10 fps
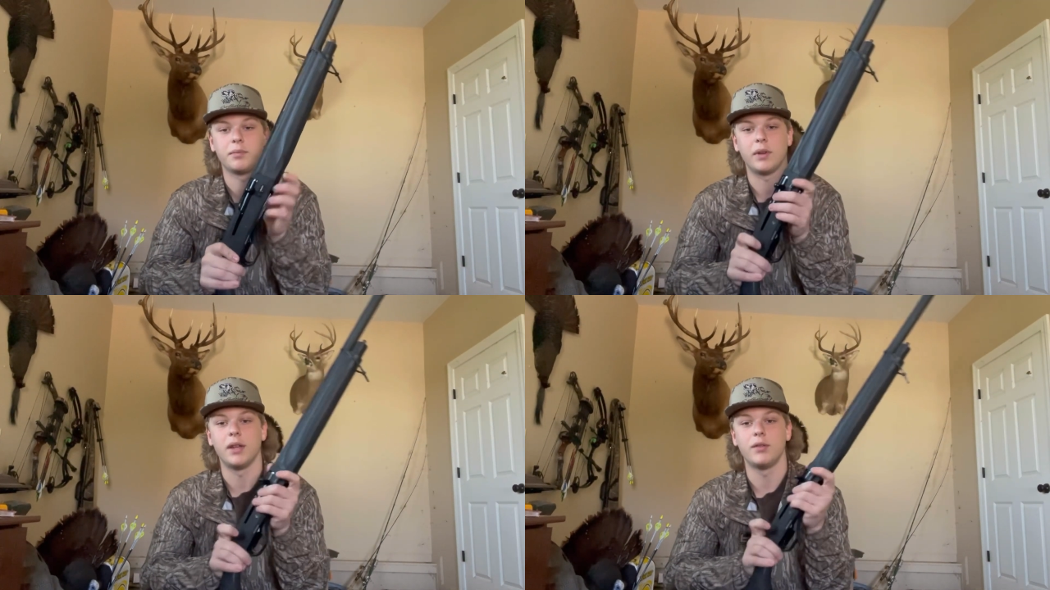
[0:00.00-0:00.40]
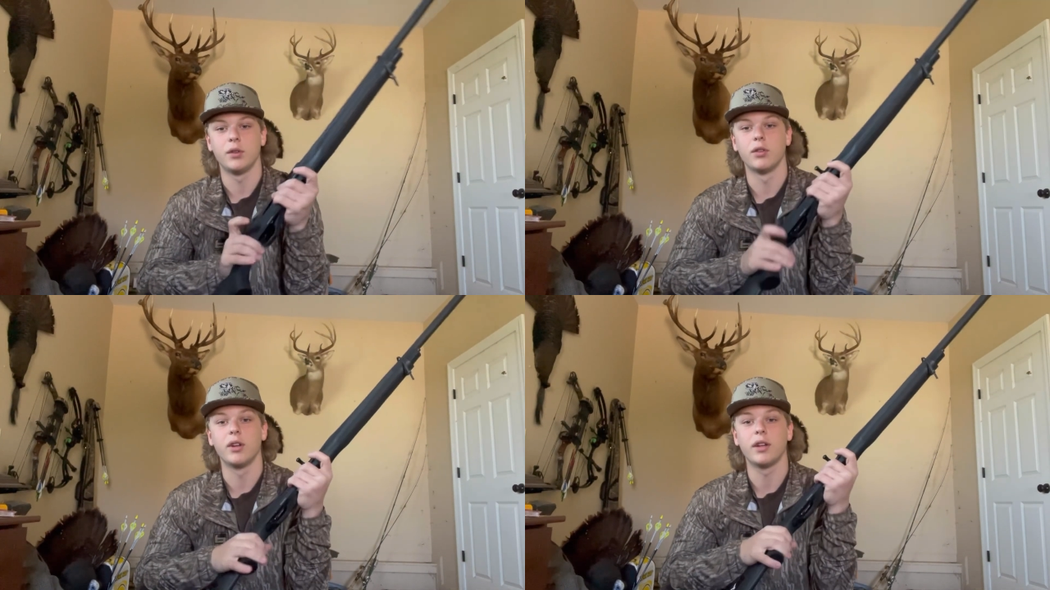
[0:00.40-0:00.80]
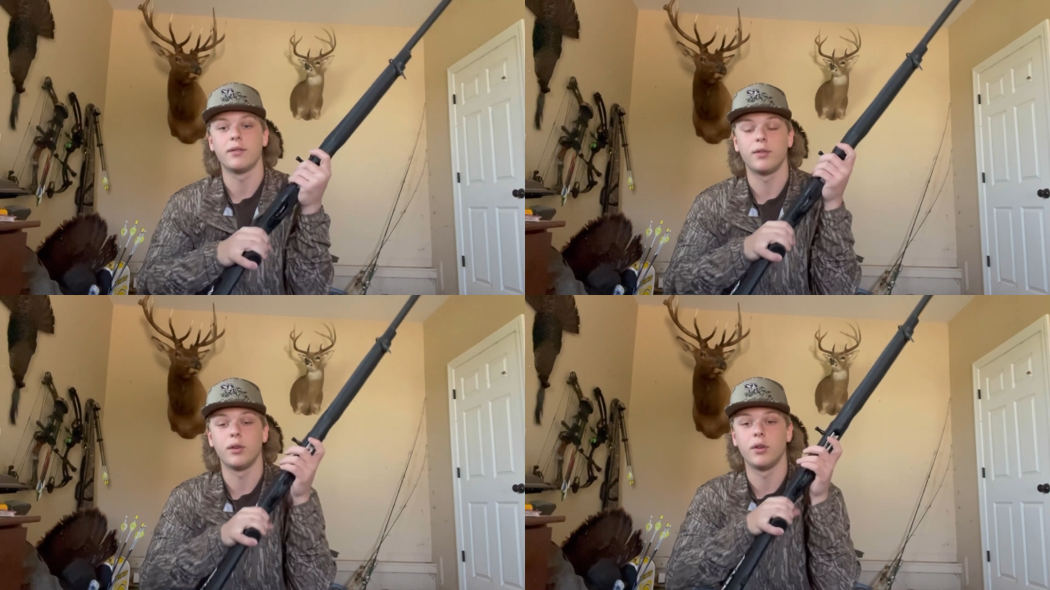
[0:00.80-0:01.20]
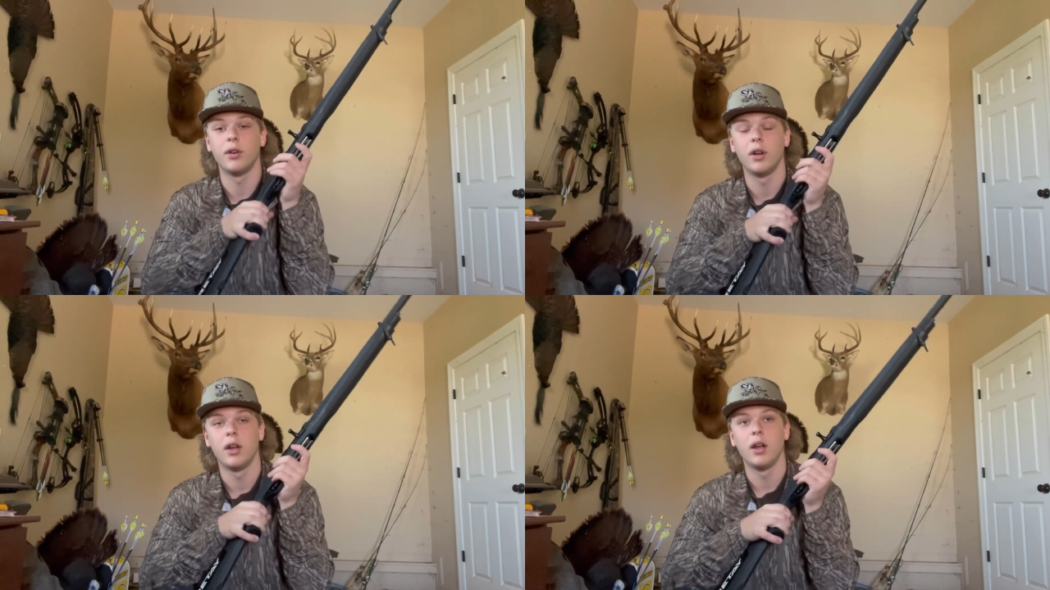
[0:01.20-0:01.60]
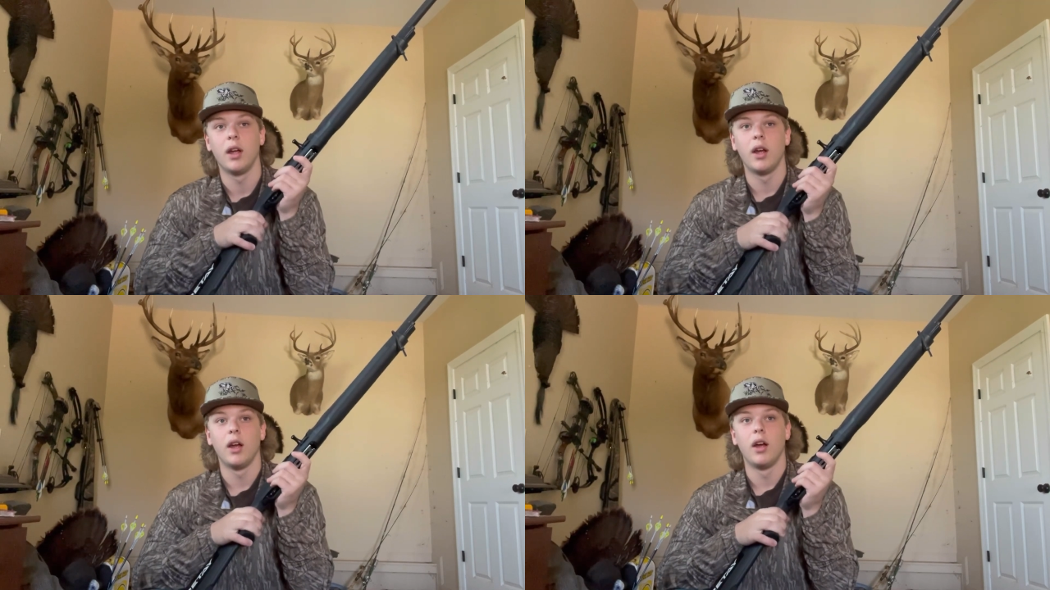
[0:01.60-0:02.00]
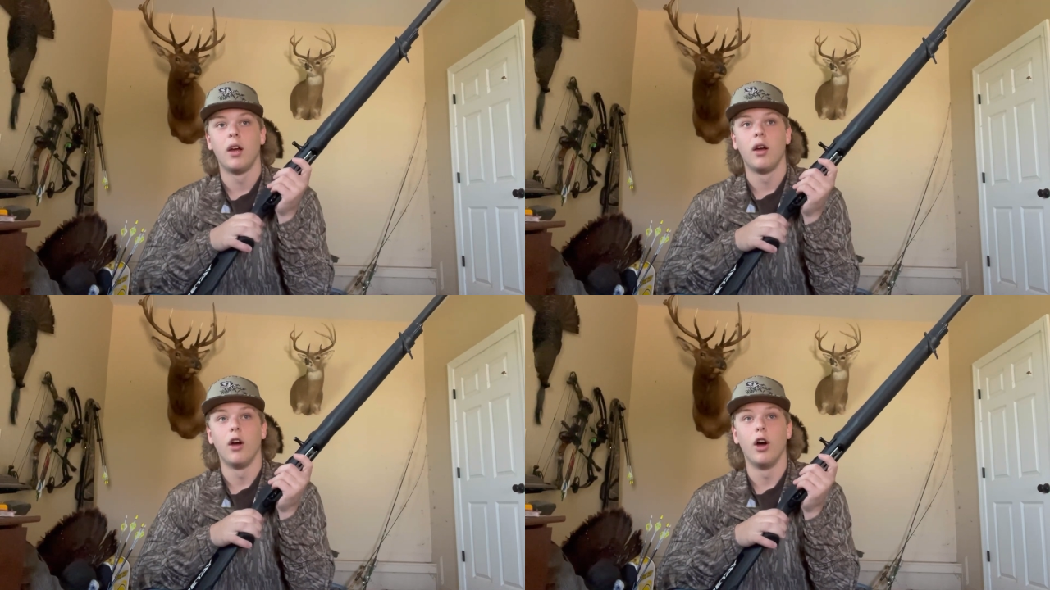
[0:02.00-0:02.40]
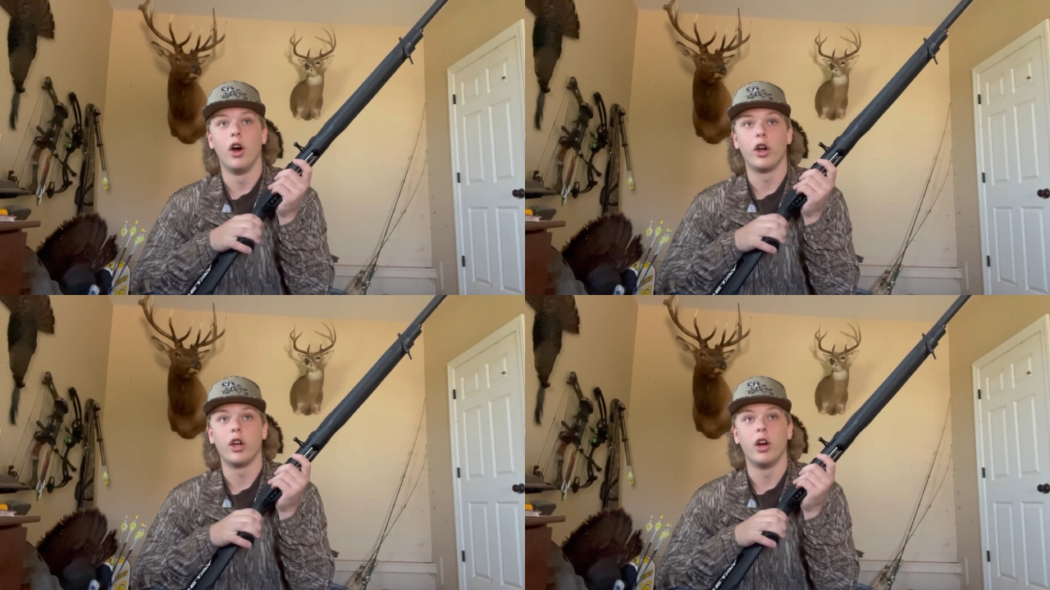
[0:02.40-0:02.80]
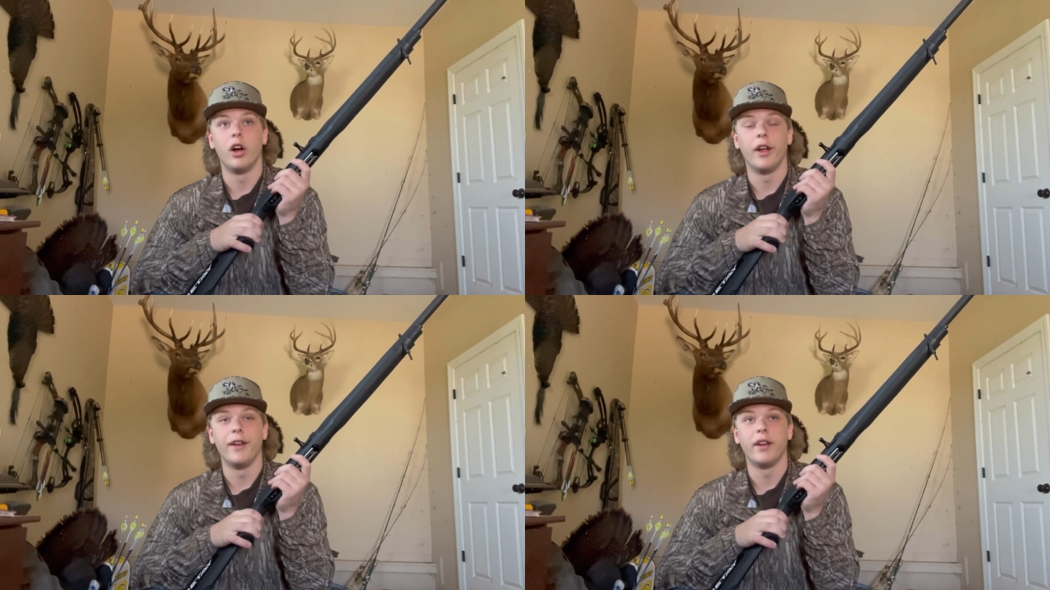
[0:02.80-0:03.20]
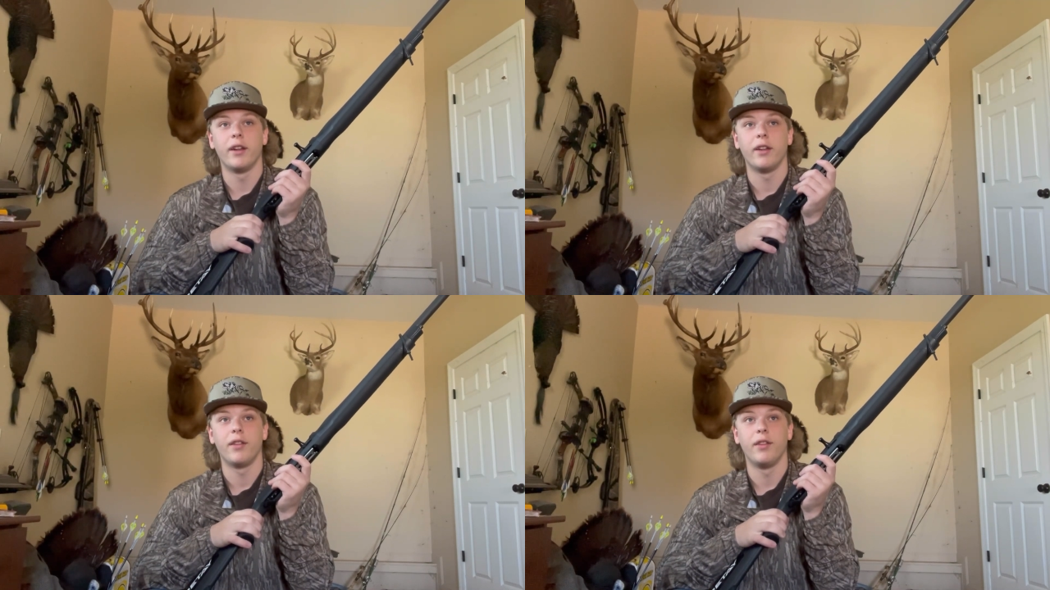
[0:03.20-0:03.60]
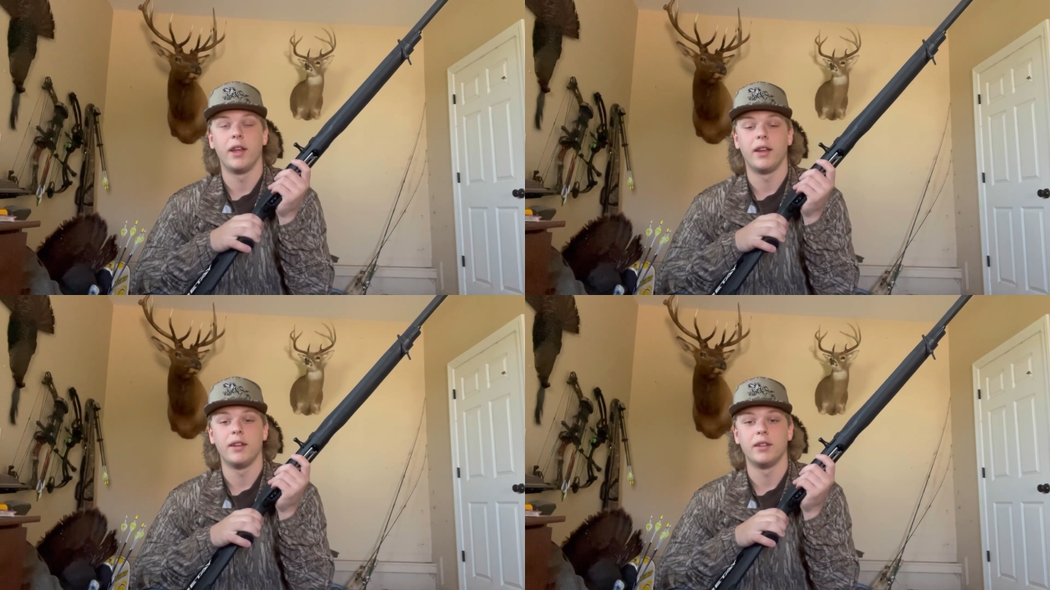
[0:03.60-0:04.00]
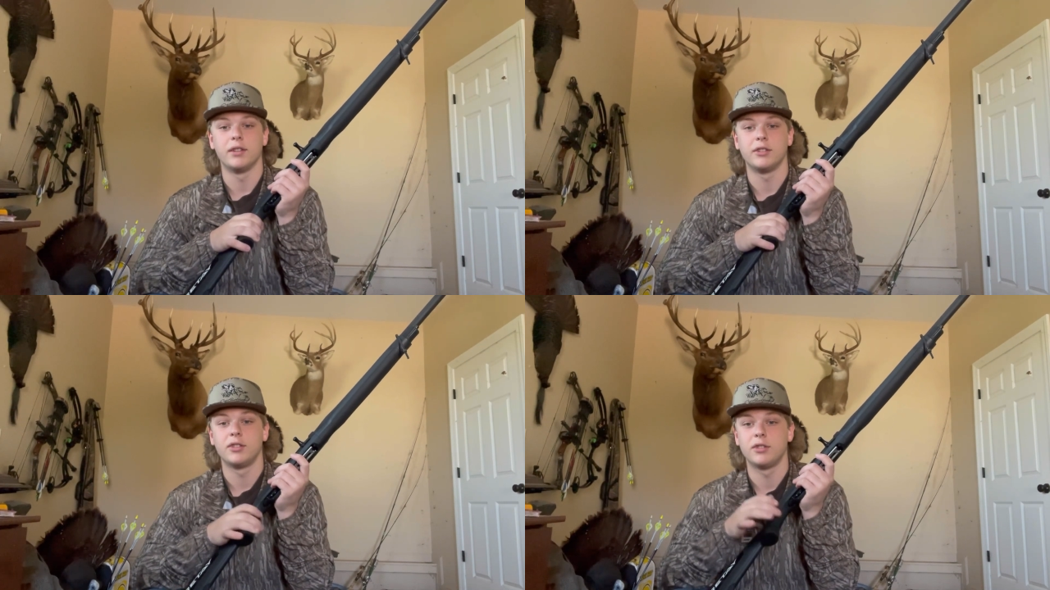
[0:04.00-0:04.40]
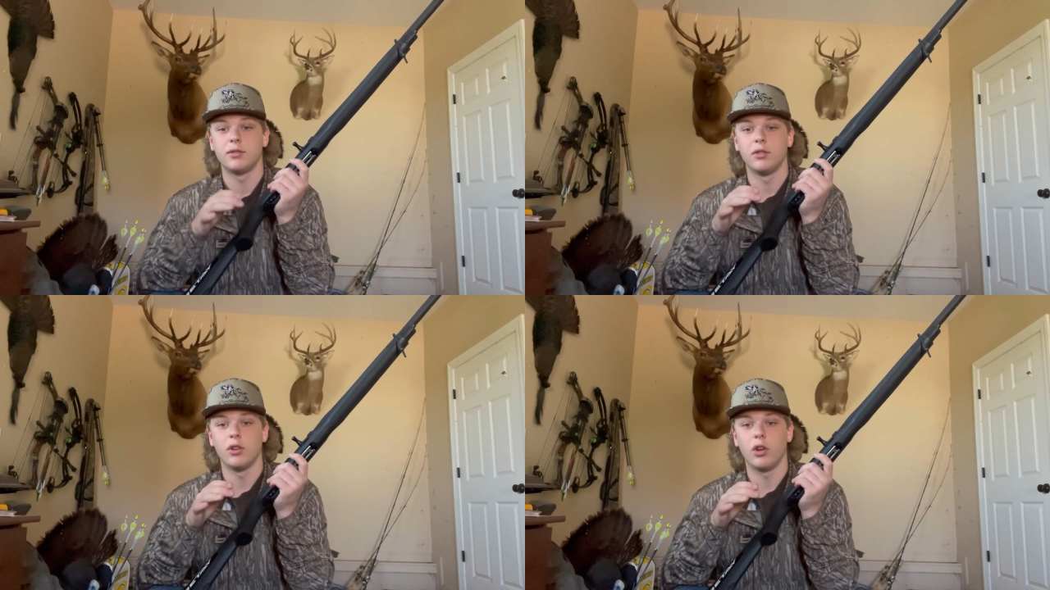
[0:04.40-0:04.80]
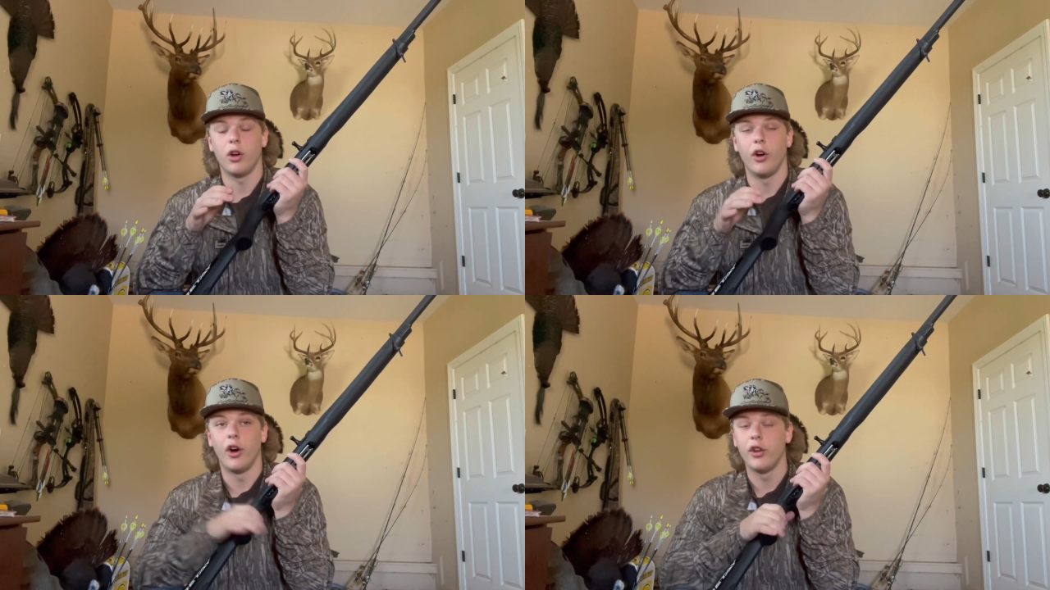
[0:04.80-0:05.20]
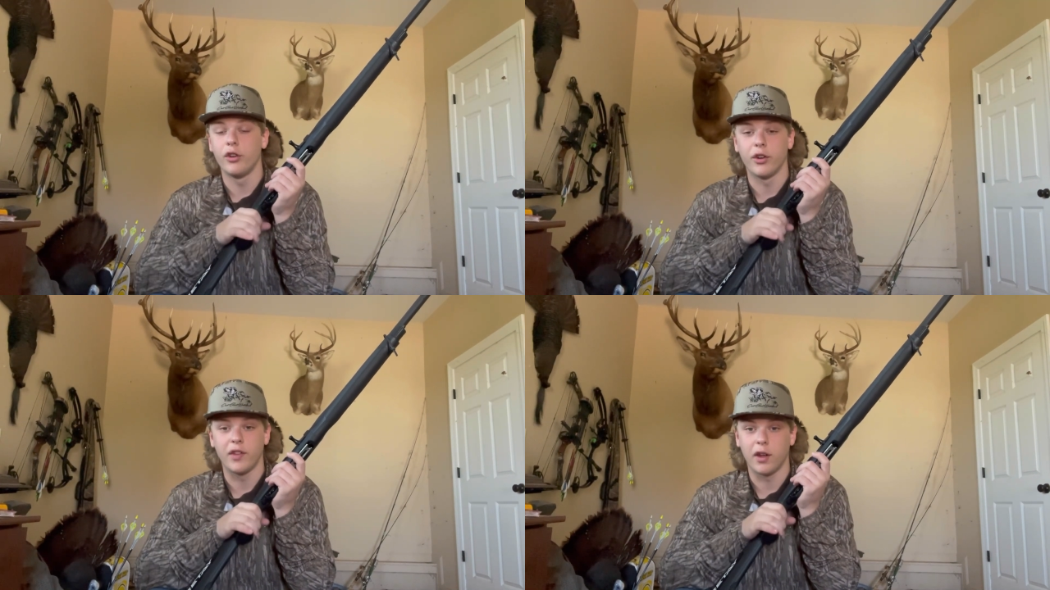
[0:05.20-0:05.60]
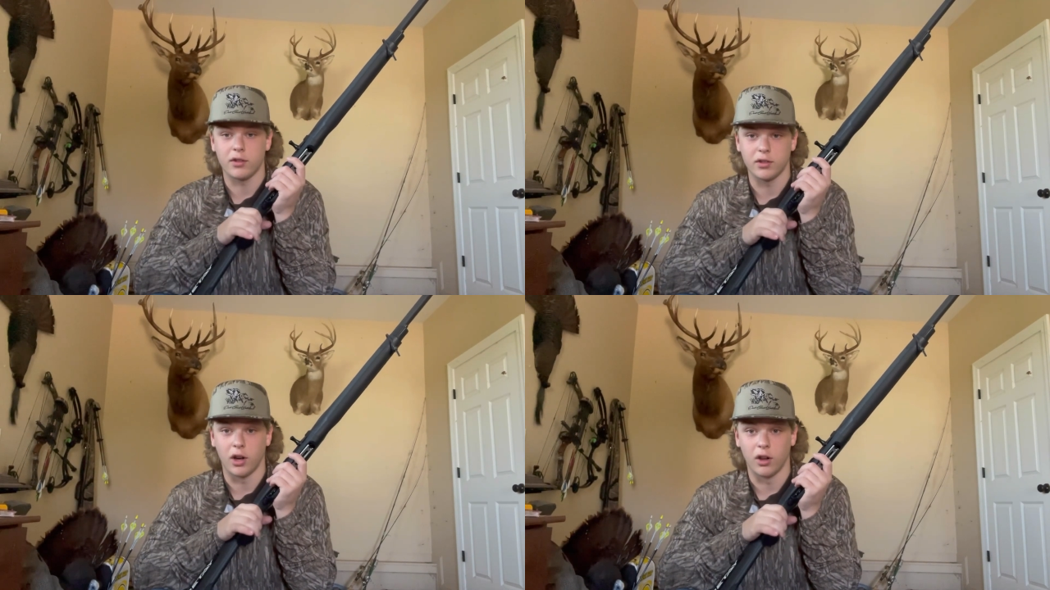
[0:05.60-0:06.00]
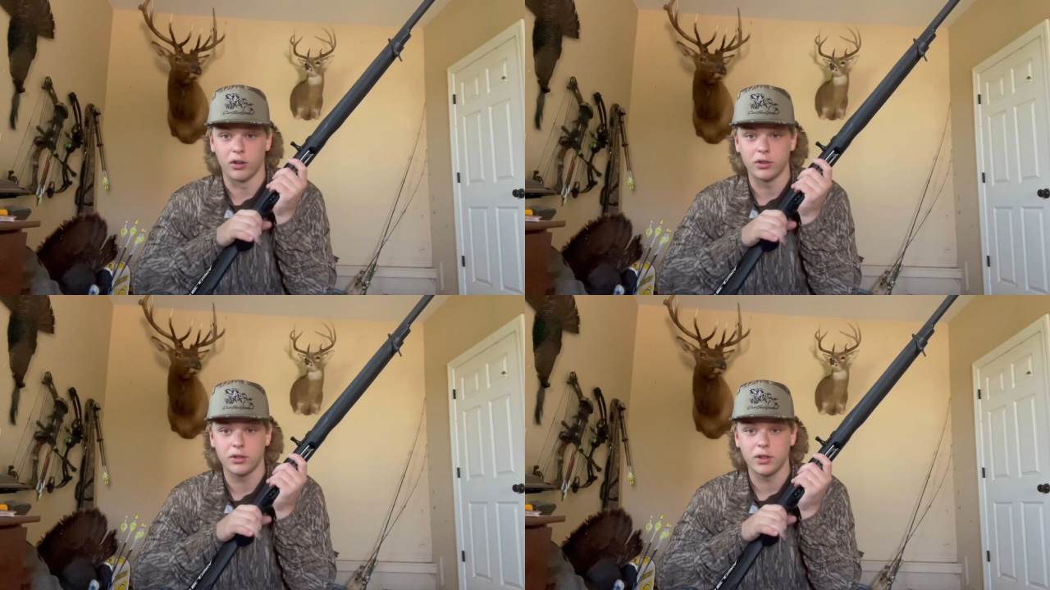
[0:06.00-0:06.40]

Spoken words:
If you're looking for a gun that is under $1,000,